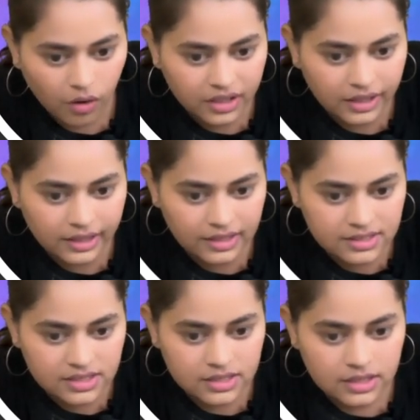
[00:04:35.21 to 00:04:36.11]
a
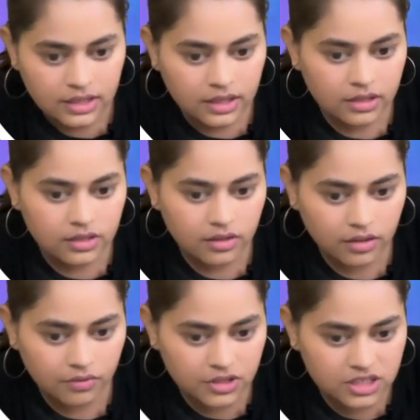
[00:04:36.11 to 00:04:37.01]
list
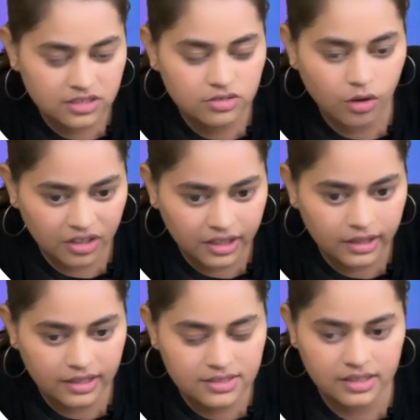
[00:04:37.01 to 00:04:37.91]
which is a sorted
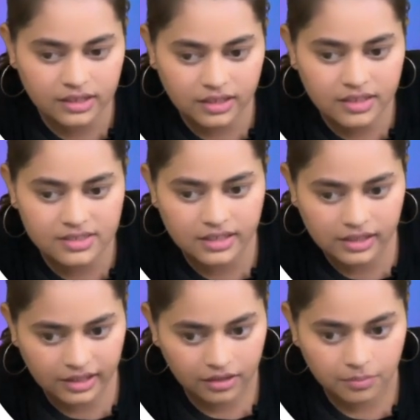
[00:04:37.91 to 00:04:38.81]
list in the
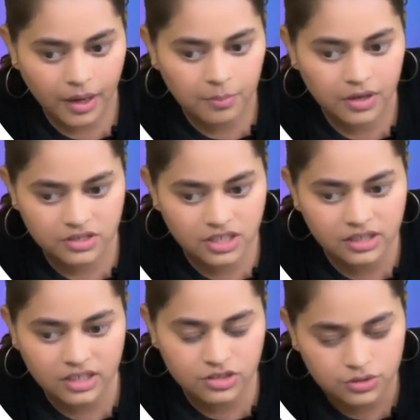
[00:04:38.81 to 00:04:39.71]
resultant by
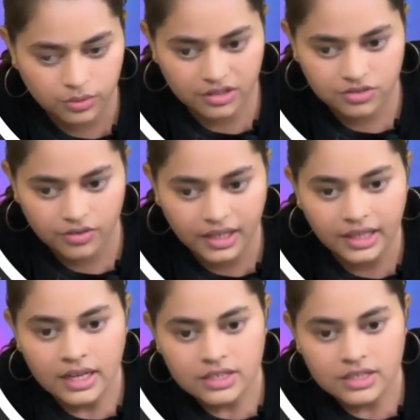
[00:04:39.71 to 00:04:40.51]
merging these two lists, right?